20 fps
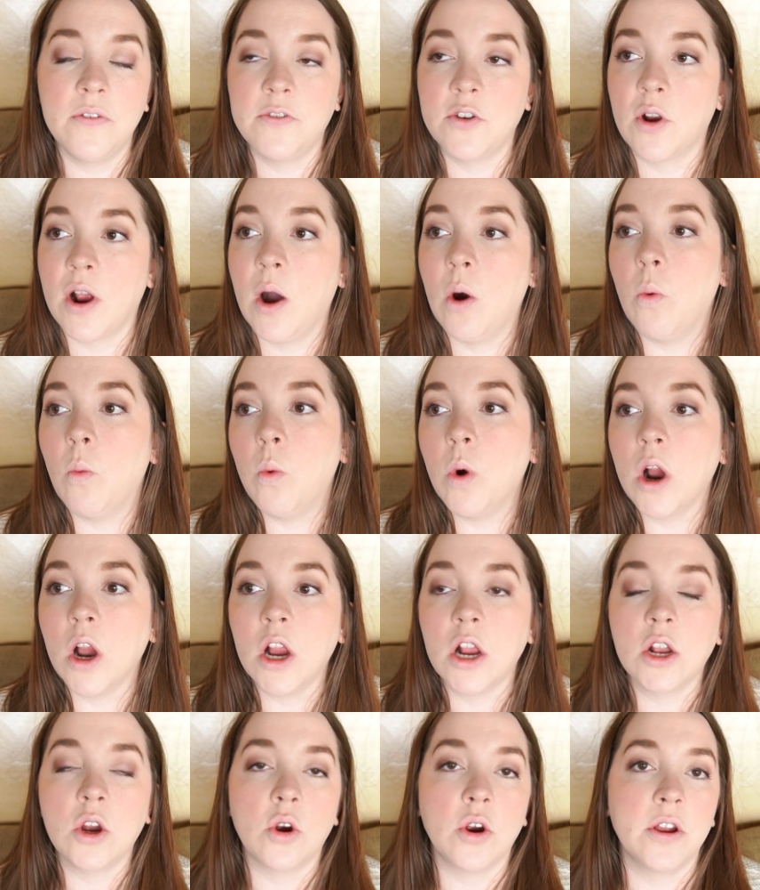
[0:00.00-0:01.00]
if you're at
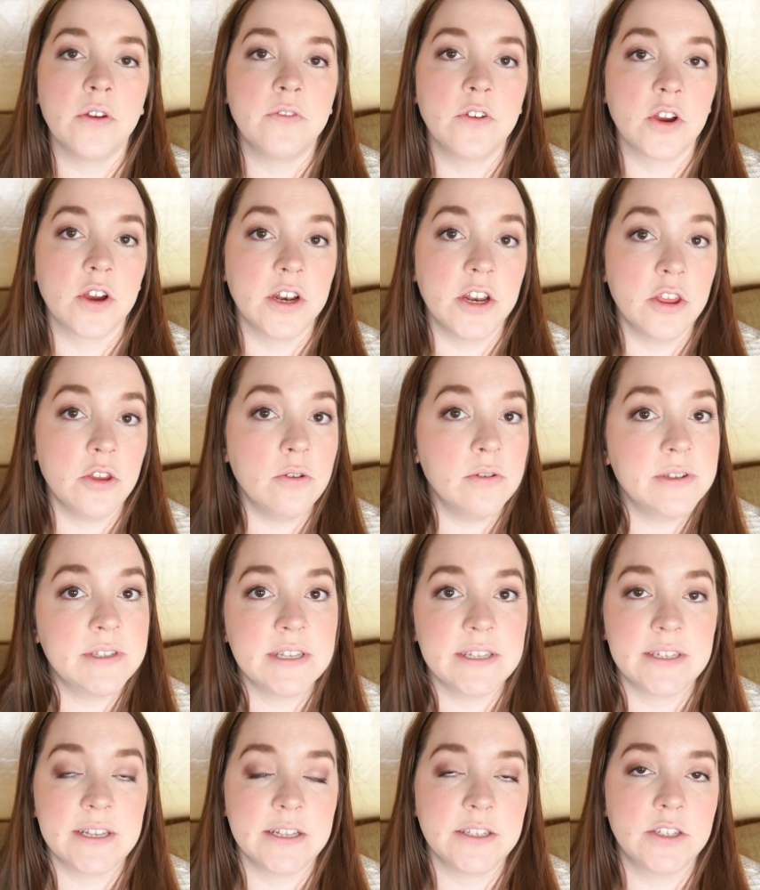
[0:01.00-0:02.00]
work or if you're going to use
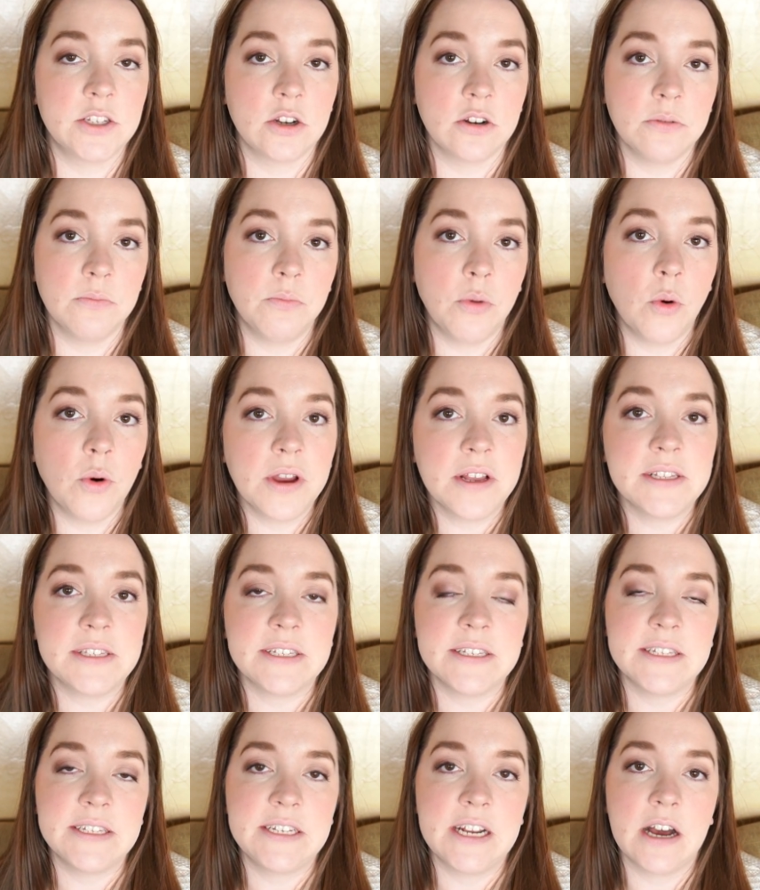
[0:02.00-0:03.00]
this at certain points
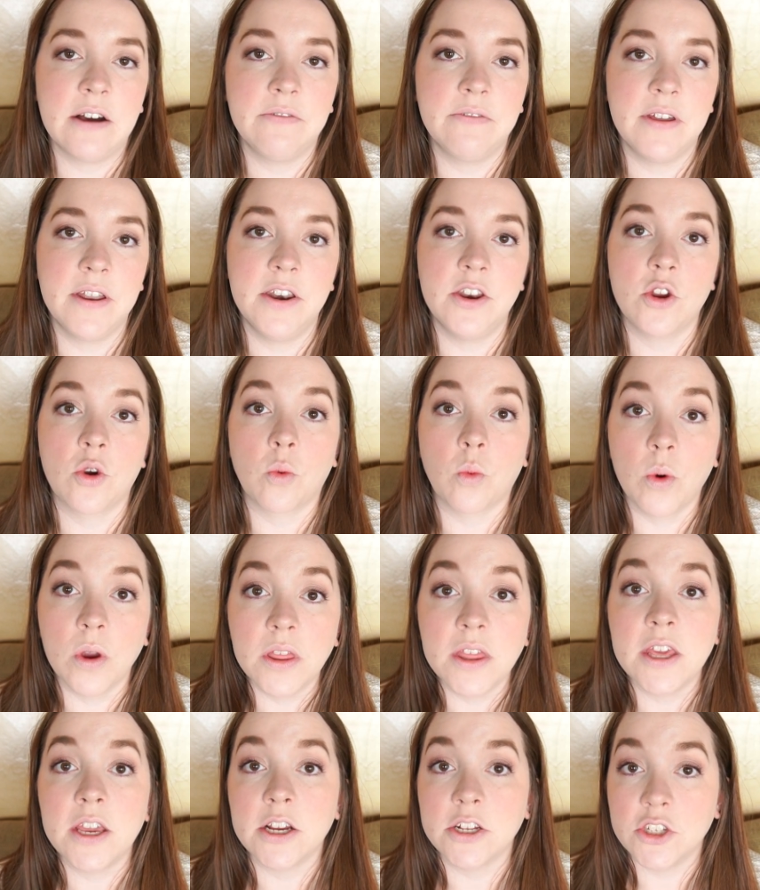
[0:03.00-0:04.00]
and stuff and you're
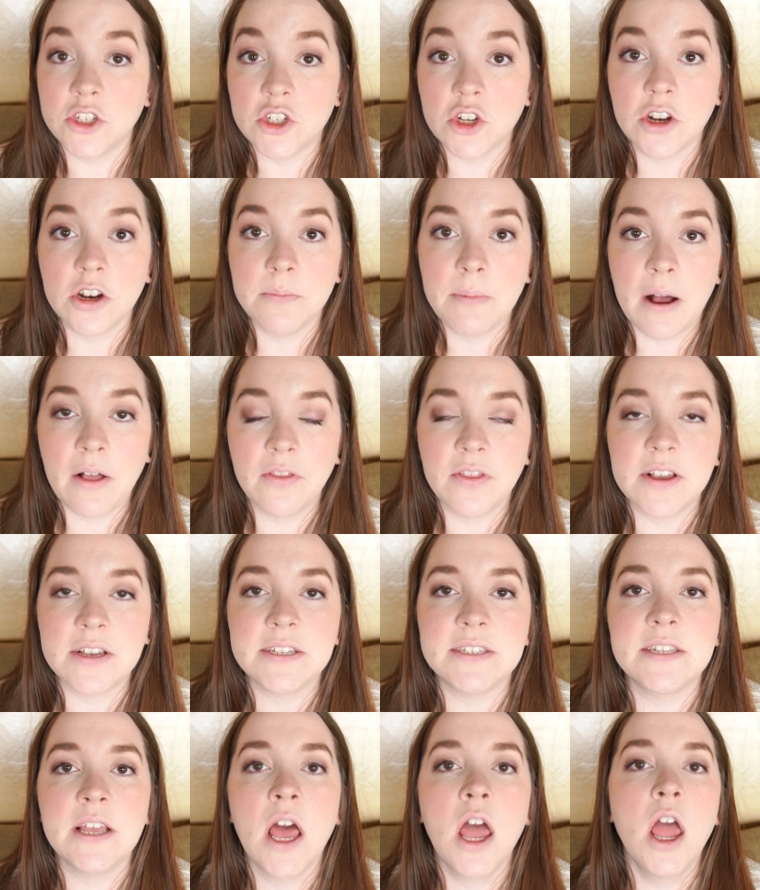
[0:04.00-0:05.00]
really concerned about
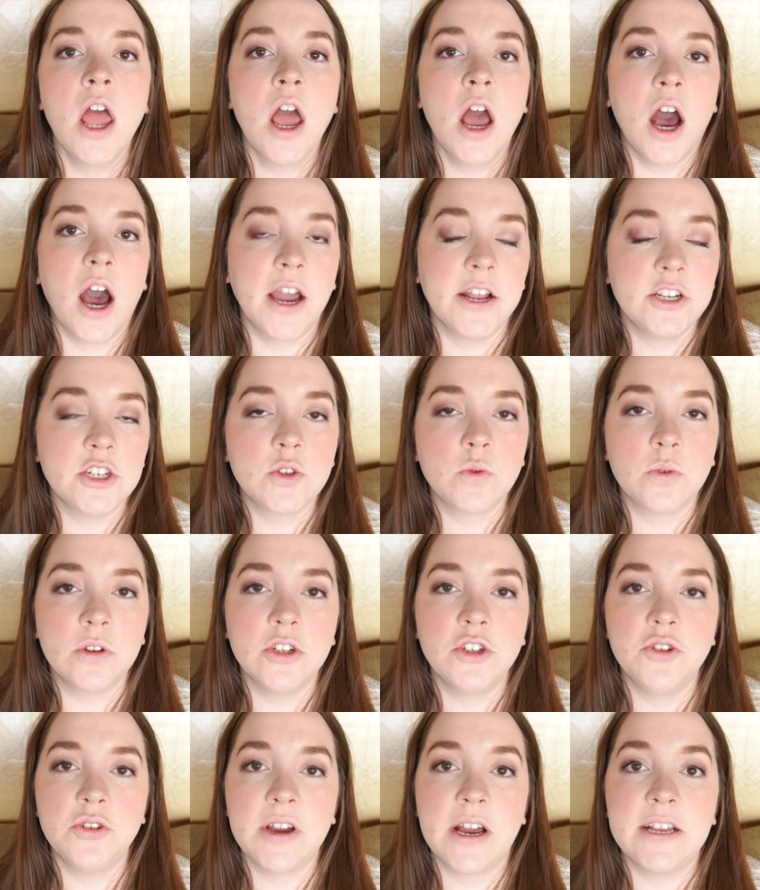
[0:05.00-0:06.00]
this. I just
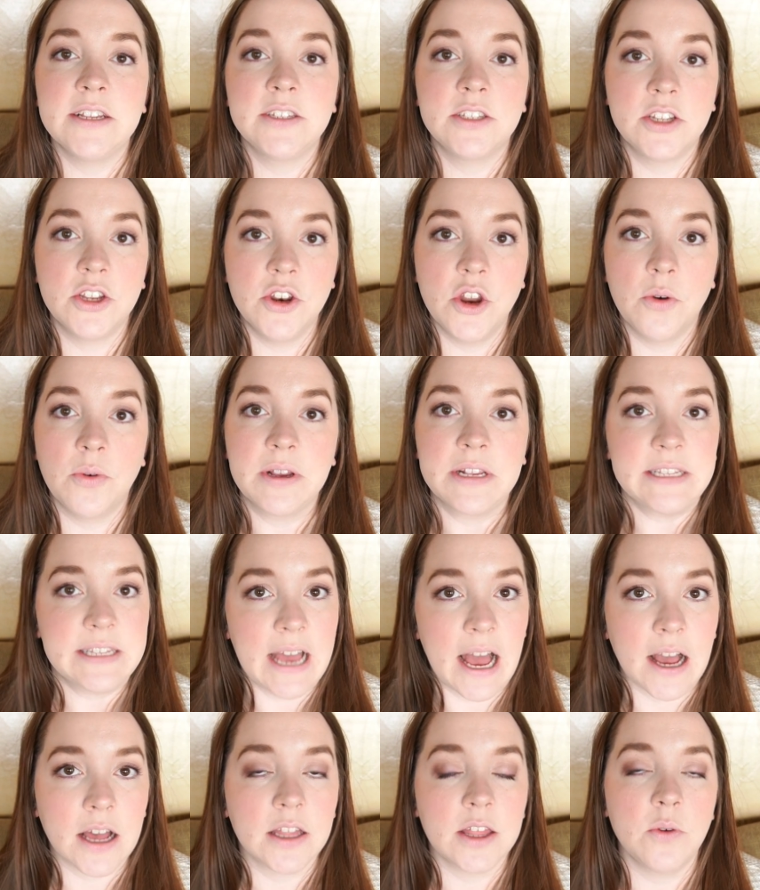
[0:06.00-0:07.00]
wanted you guys to know
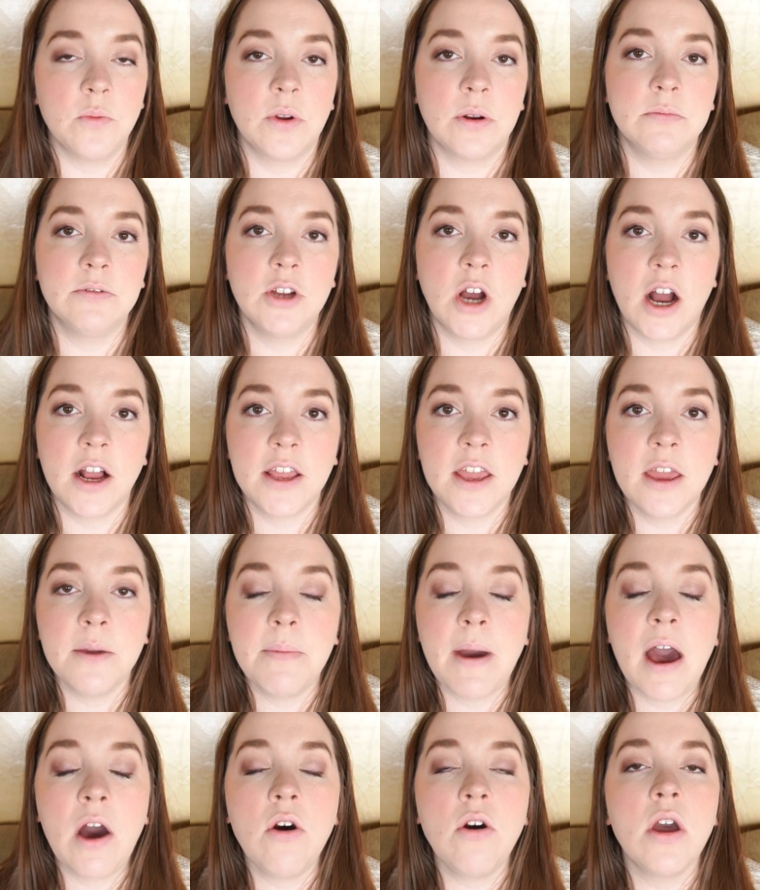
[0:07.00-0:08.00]
exactly what I'm talking
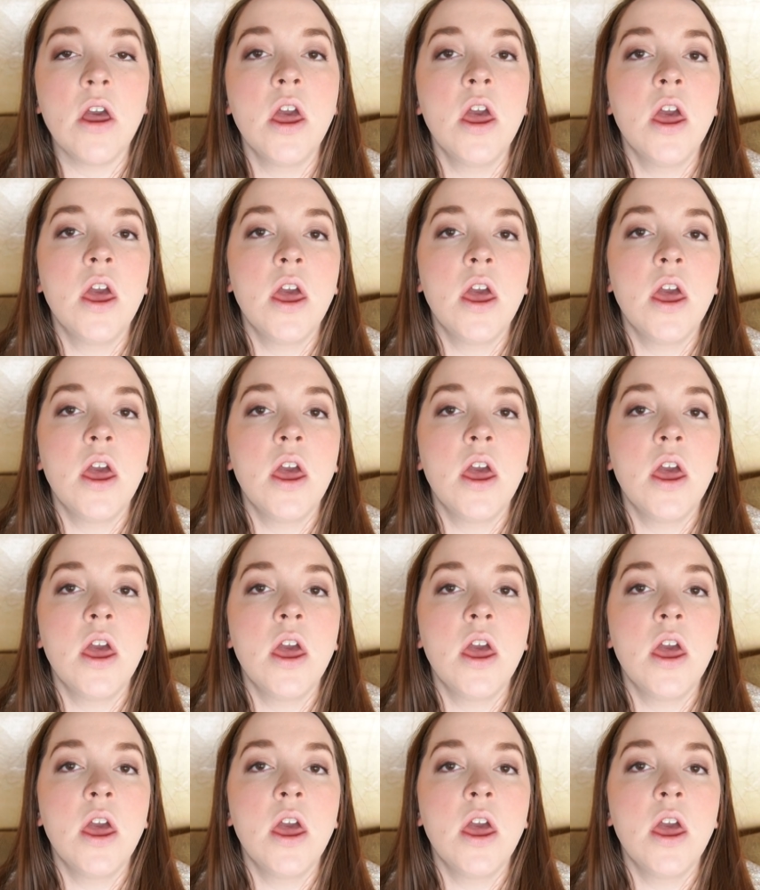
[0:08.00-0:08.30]
about.